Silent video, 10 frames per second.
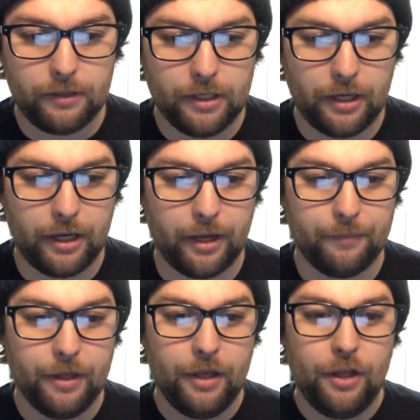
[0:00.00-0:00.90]

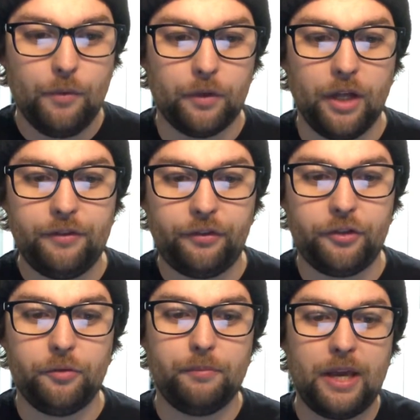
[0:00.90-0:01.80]
Would love to see
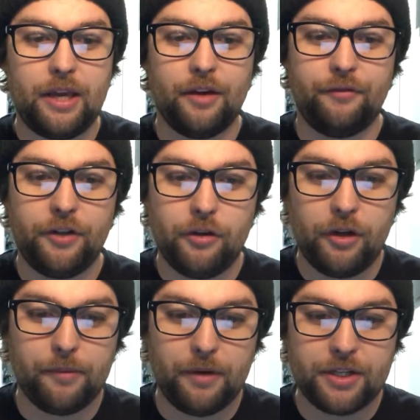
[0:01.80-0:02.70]
you make a video
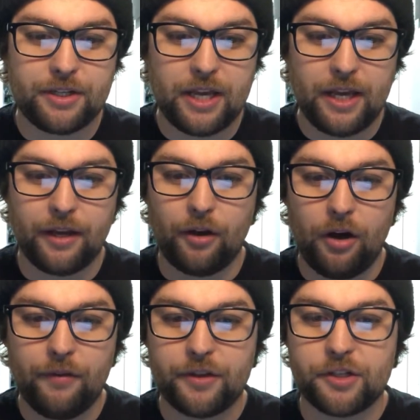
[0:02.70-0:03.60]
on the Mustang and
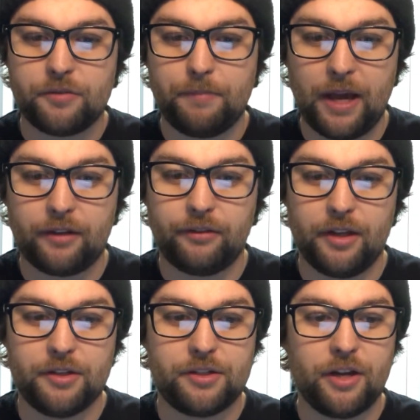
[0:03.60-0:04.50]
all the specs
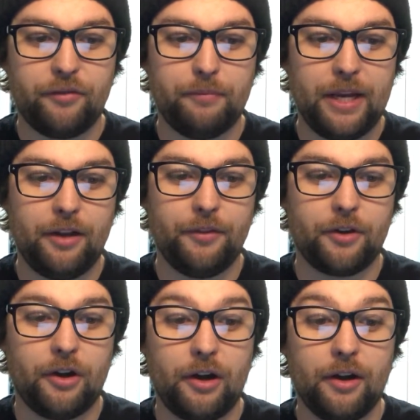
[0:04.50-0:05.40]
and stuff made on the
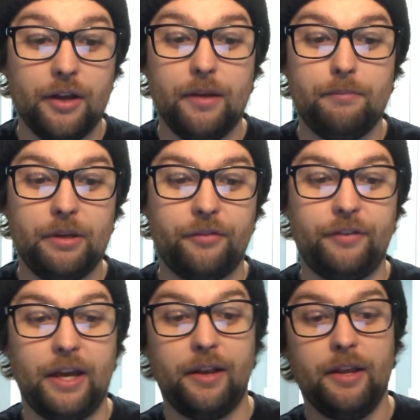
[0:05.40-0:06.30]
car. Big
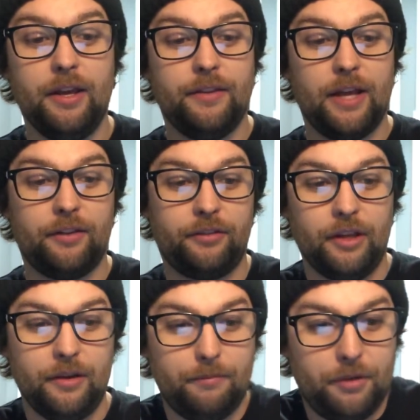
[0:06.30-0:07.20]
fan. That's
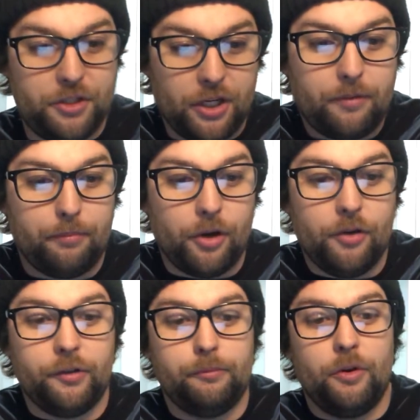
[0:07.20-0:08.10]
Bajik
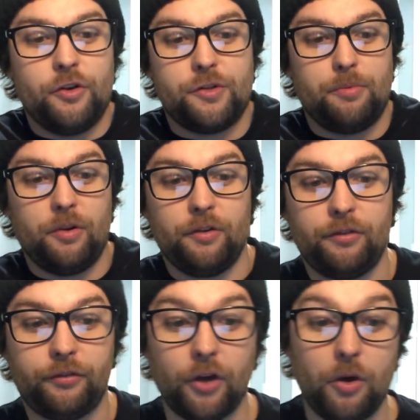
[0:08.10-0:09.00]
Bros
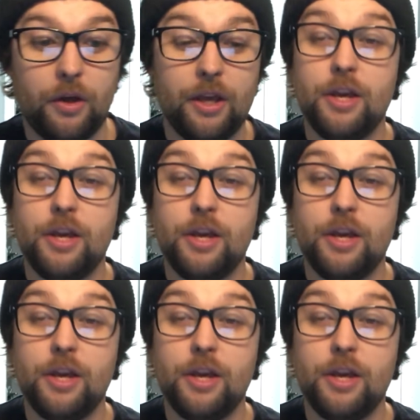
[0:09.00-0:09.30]
Motorsports. So,